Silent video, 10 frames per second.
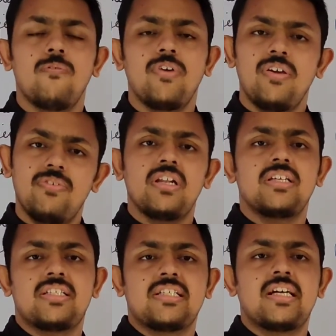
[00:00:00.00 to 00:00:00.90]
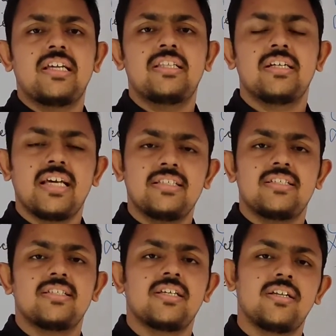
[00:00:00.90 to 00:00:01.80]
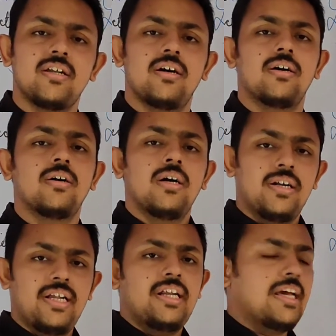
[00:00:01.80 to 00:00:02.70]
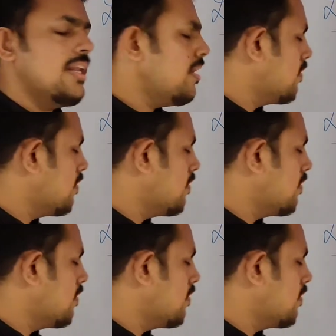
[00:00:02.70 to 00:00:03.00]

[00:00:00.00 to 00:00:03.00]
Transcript: We will study the tenses in detail,